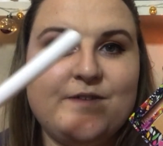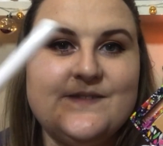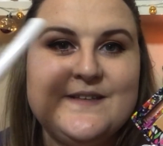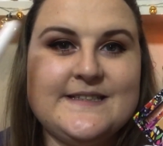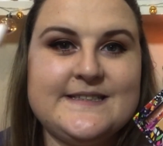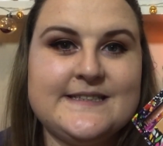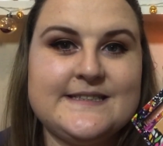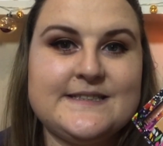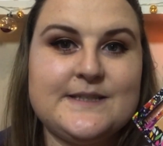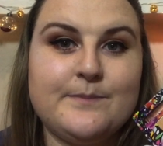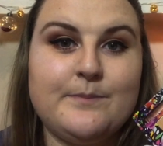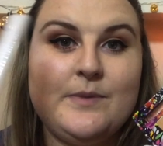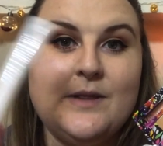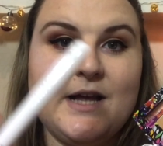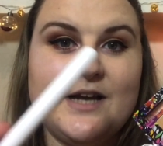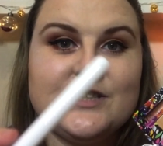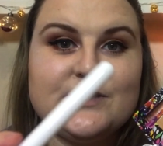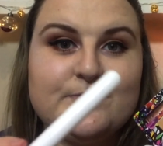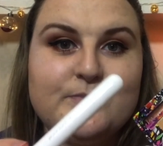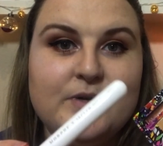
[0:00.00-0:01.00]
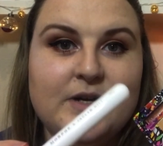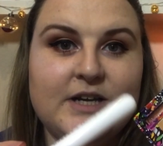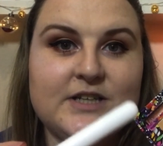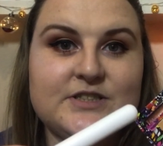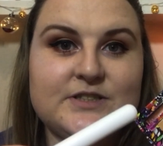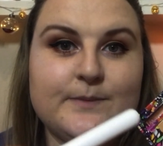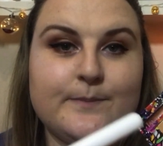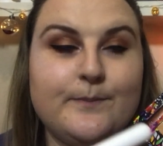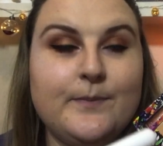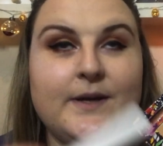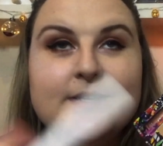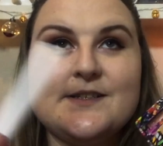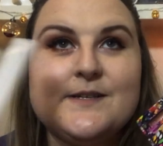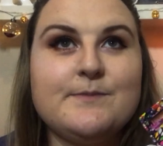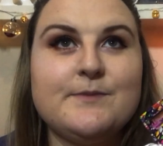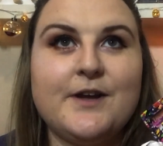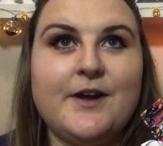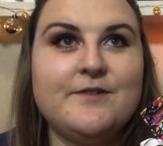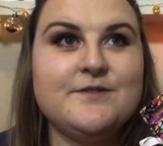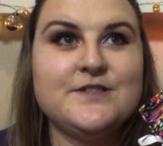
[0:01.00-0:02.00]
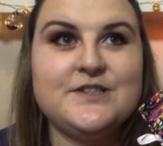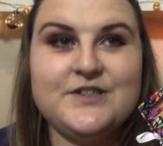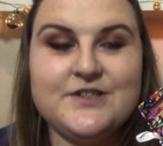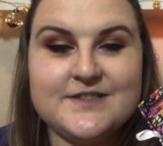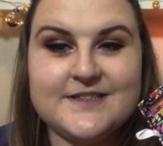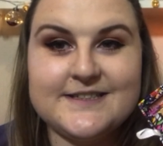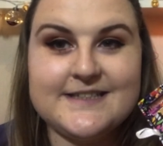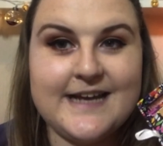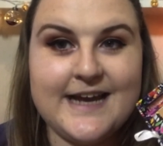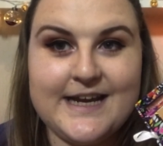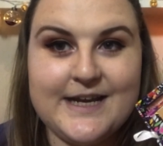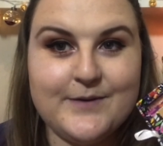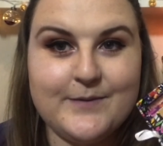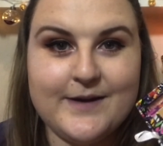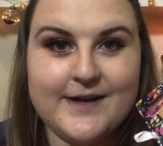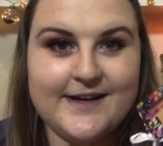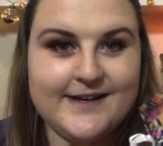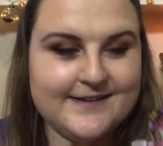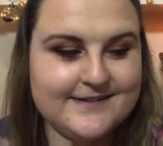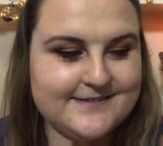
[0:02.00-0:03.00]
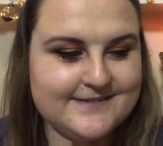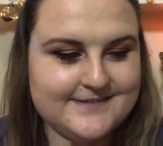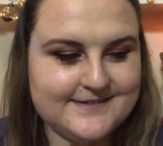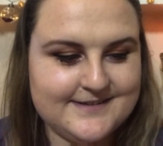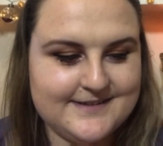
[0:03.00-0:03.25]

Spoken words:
if this is the blush brush, but I'm going to use it anyway.